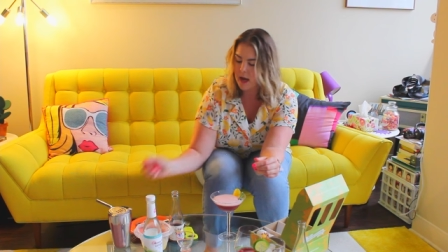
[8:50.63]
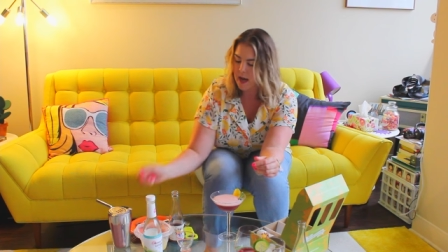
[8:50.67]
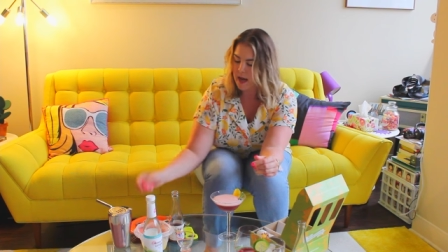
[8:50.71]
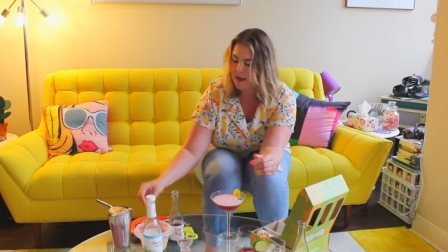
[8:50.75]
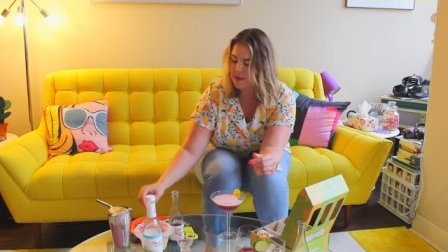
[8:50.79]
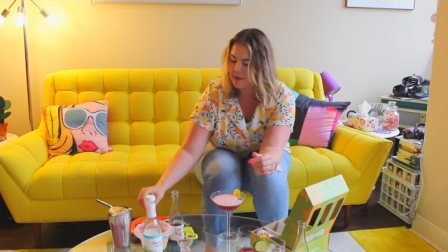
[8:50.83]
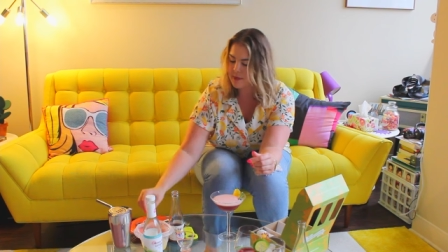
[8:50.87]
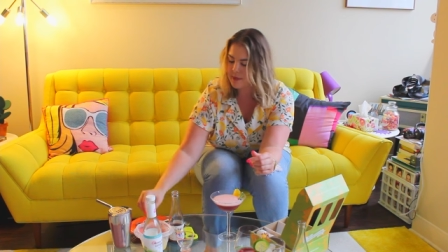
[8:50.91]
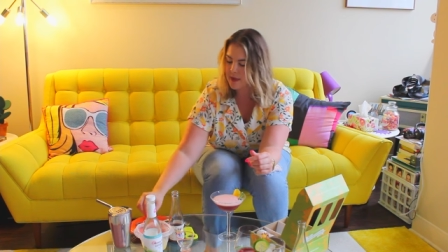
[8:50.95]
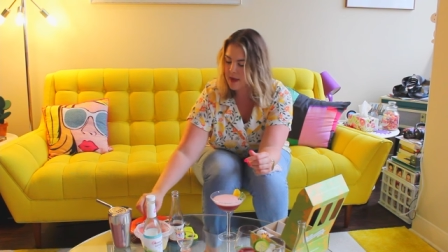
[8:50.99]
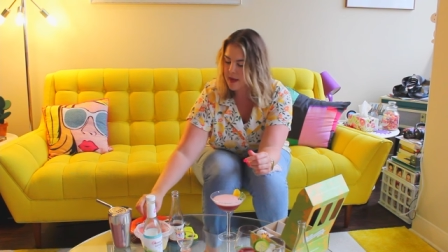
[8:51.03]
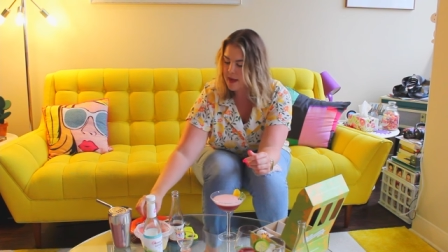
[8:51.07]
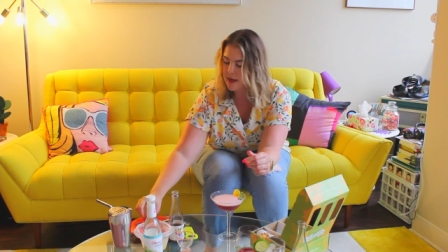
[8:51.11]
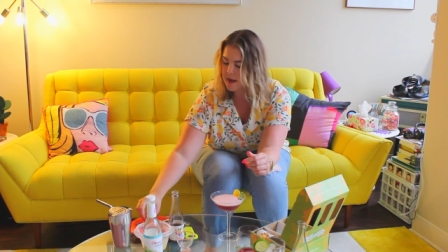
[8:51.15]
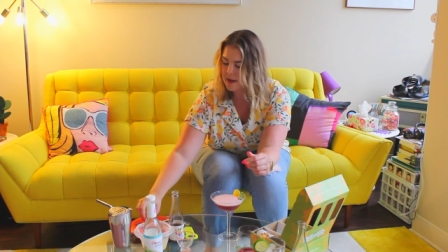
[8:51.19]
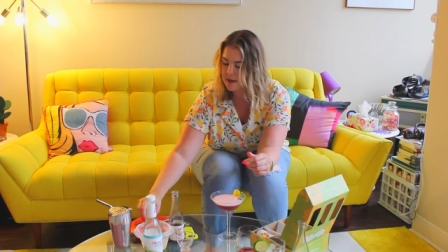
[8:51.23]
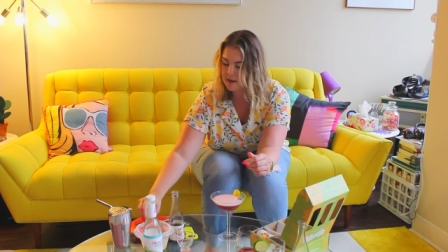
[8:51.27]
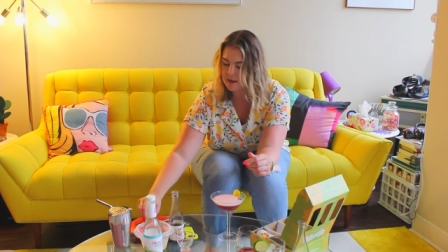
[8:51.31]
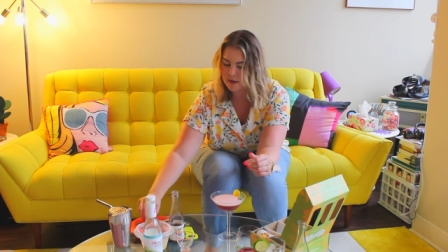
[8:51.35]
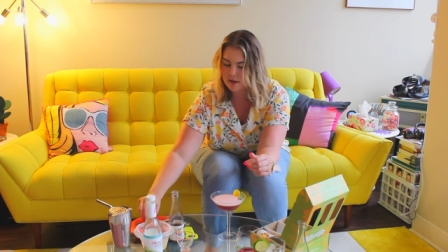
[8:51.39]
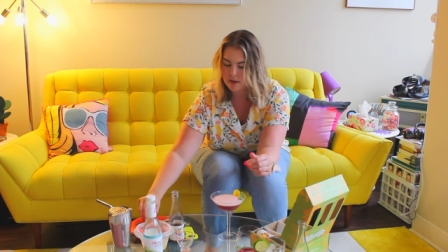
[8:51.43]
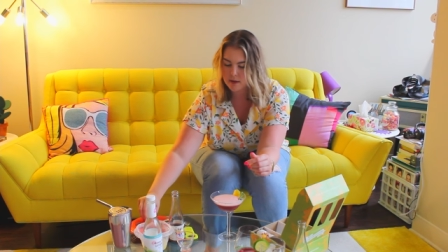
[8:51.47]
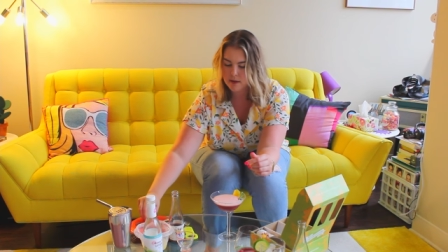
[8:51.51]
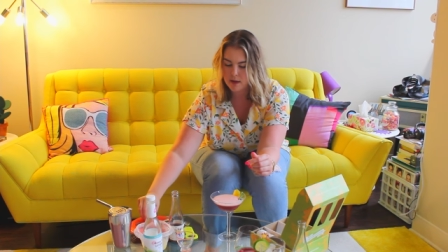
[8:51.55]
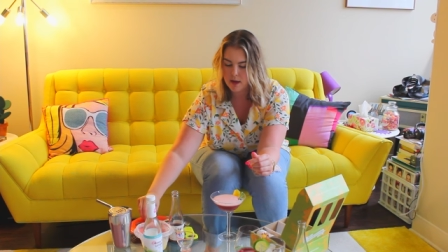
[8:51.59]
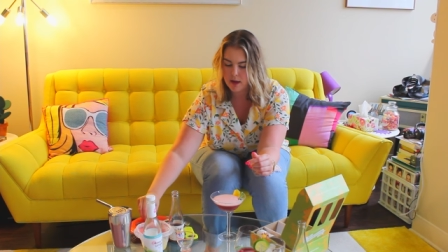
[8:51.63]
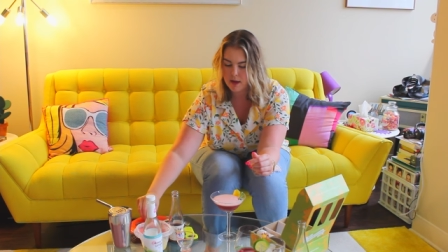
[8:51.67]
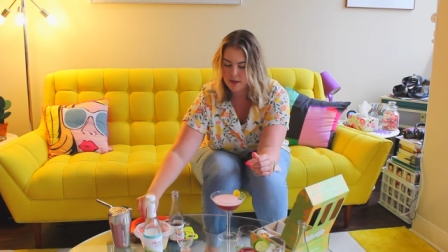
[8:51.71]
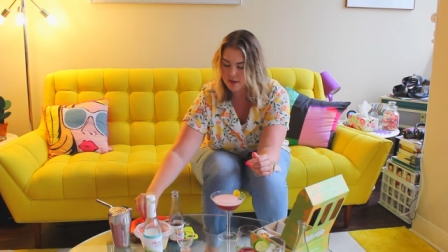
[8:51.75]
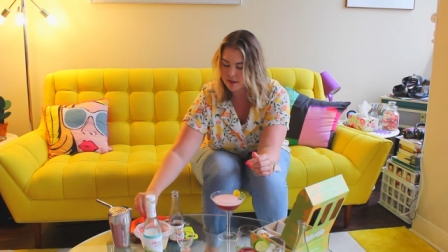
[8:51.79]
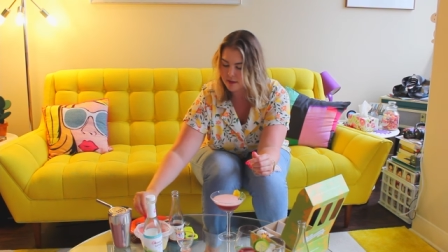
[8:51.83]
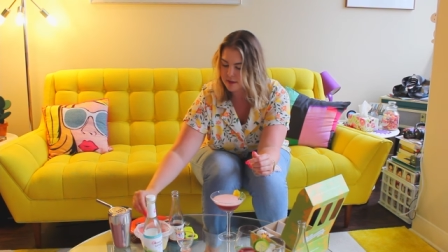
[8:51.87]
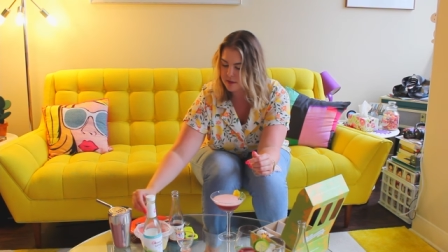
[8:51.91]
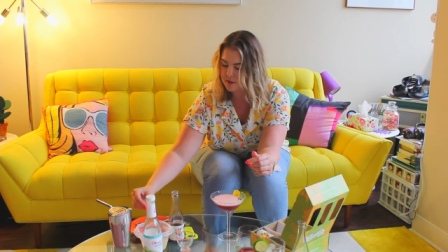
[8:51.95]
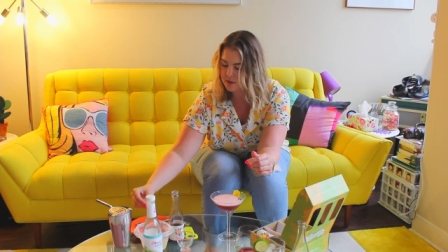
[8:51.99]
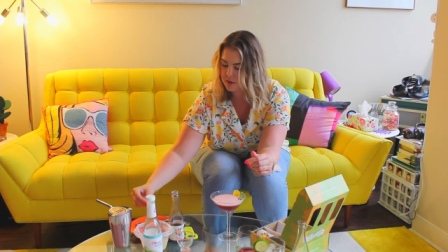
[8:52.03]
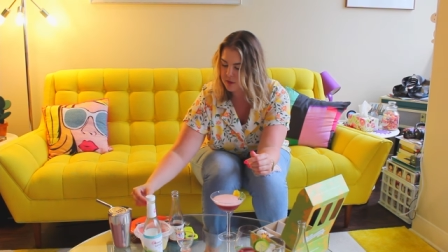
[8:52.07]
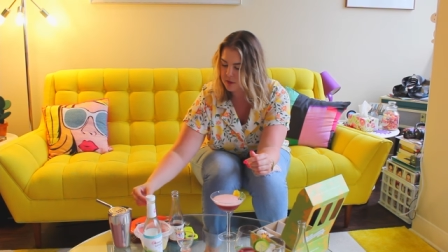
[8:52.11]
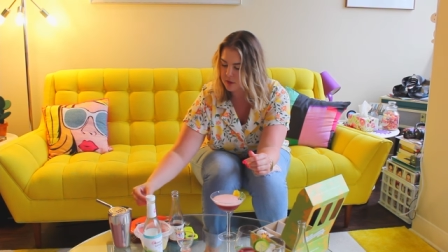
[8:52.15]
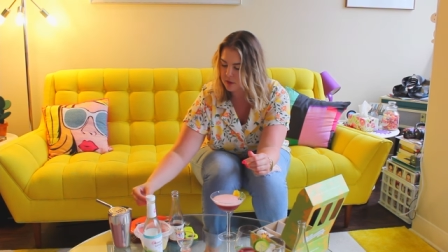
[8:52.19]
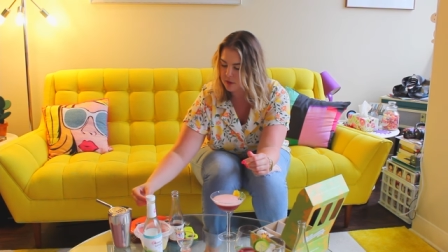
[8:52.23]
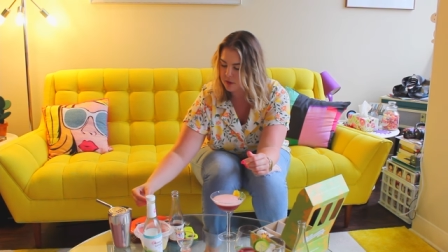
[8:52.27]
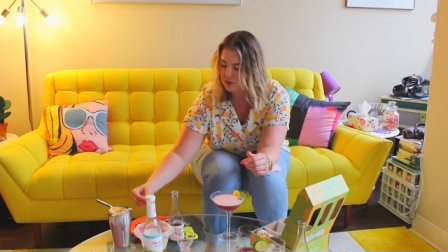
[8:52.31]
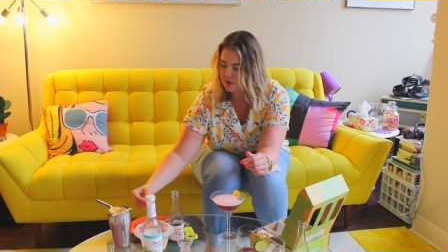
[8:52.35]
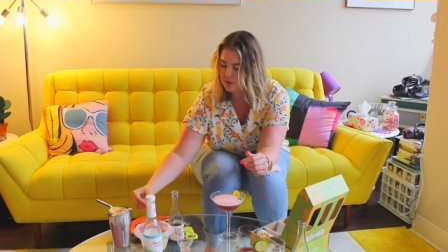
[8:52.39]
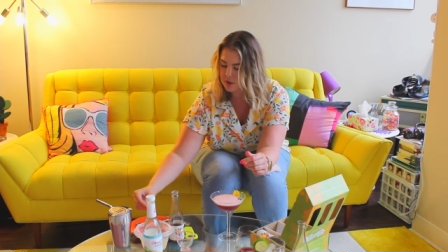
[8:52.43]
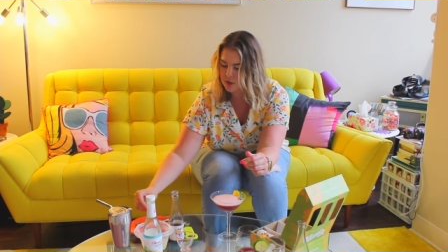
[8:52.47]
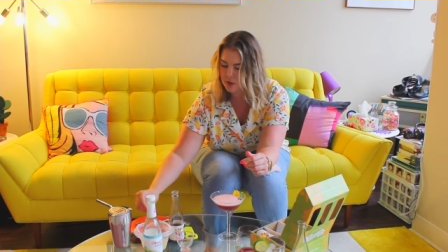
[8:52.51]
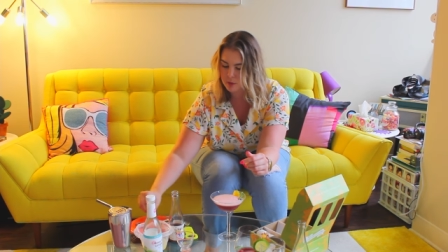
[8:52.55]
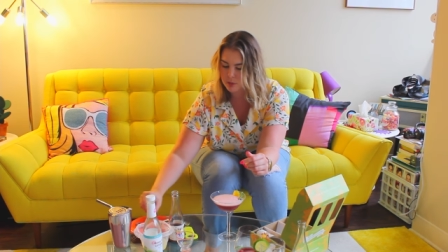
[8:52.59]
And then, I think these are gonna look
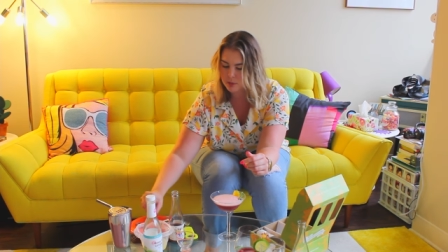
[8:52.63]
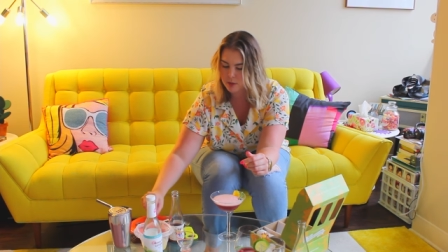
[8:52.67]
so